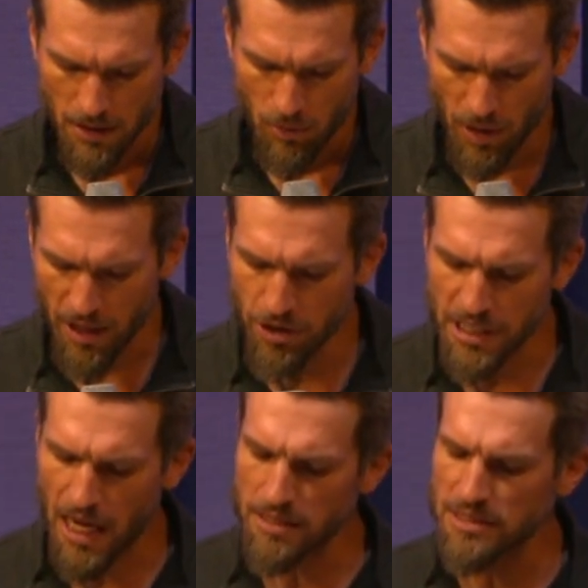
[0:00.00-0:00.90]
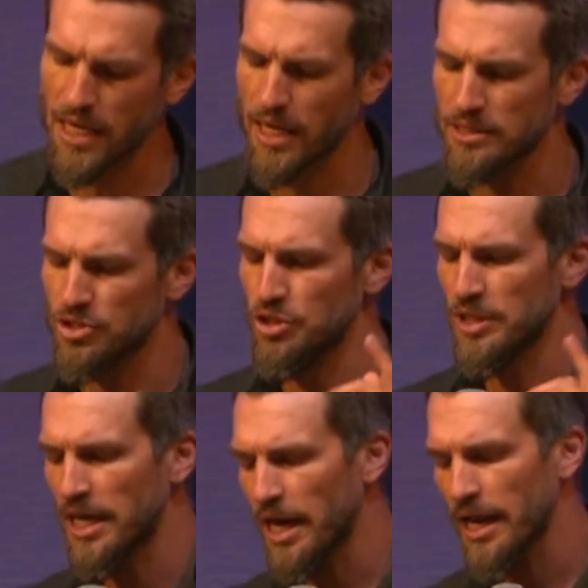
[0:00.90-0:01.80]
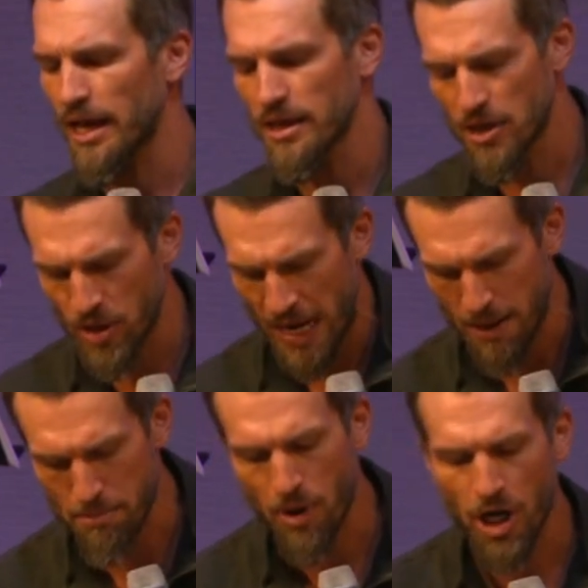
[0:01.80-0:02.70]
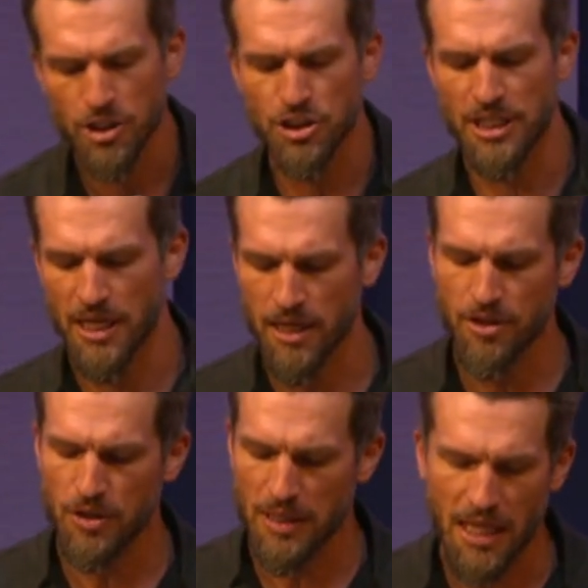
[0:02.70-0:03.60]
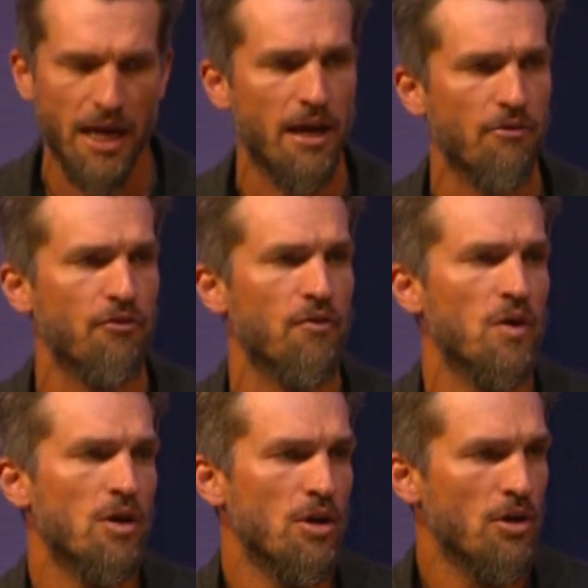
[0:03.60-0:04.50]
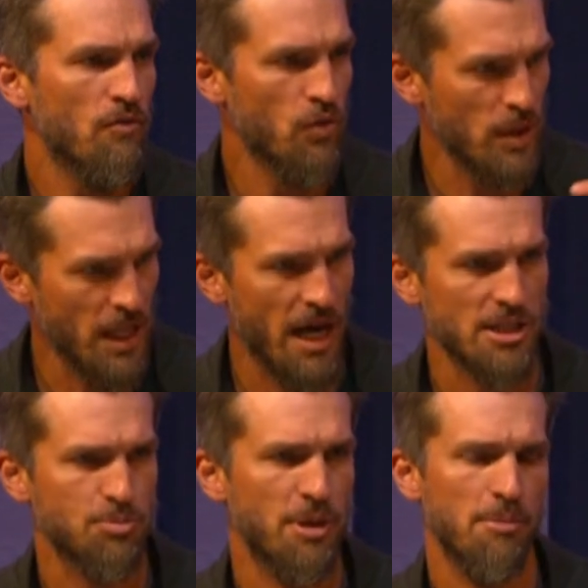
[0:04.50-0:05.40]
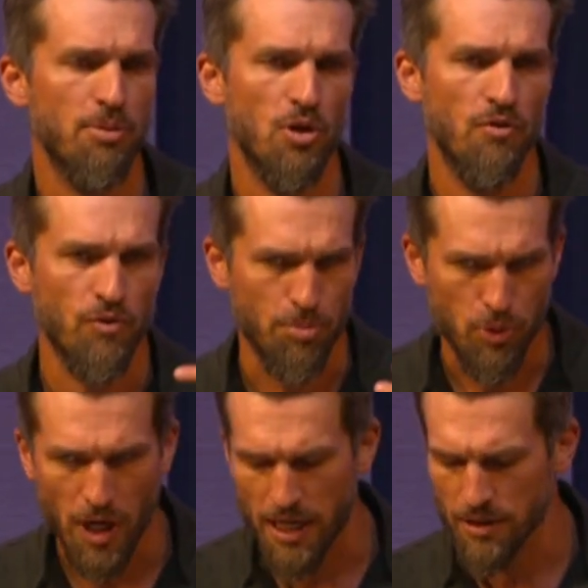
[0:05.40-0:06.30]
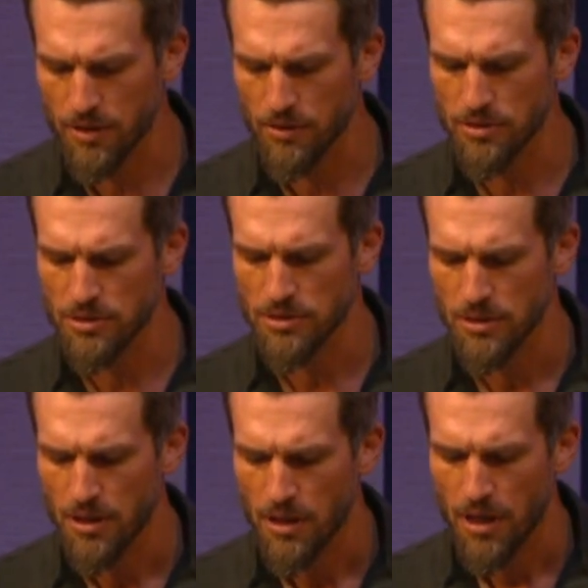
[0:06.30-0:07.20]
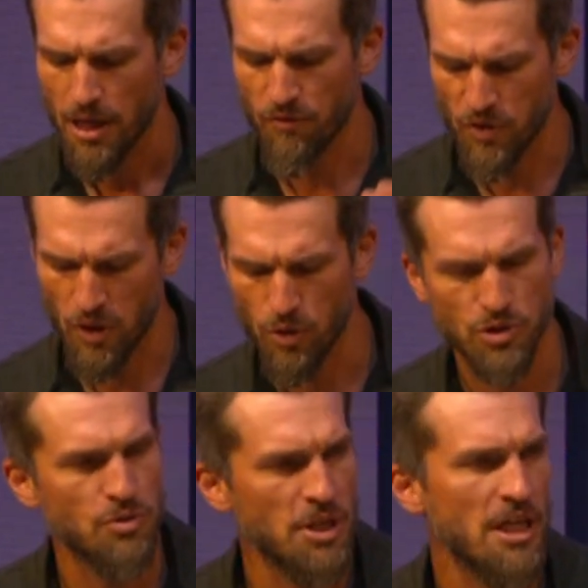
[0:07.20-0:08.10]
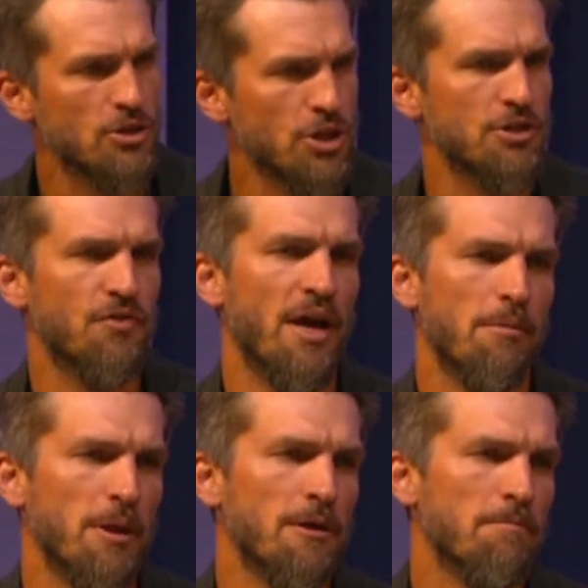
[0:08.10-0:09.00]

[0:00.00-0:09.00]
What I heard God say is you got to create margin in your life for lost people, for prodigals, and for those who need a church family.